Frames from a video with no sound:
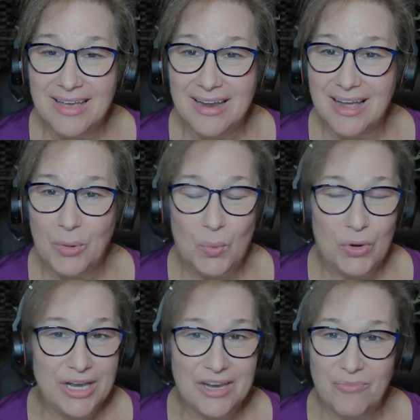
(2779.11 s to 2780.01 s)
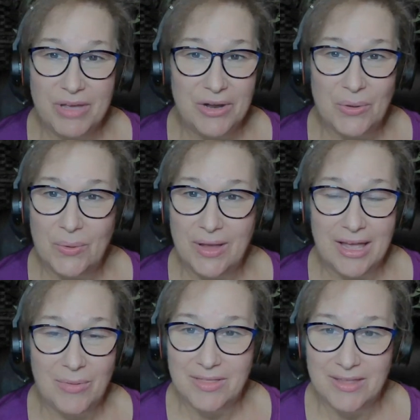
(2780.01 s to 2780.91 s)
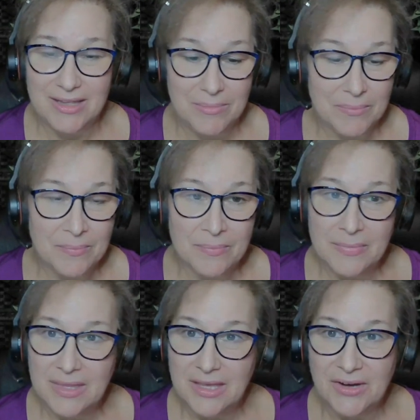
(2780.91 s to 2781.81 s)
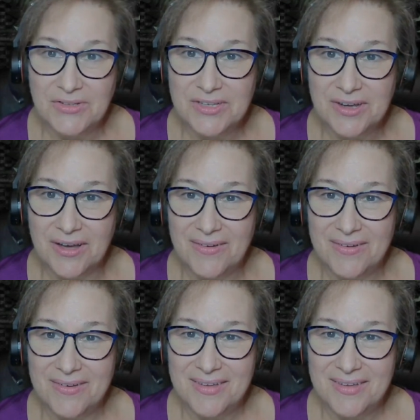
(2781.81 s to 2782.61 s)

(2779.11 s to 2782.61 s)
And I wouldn't have been okay with it years ago.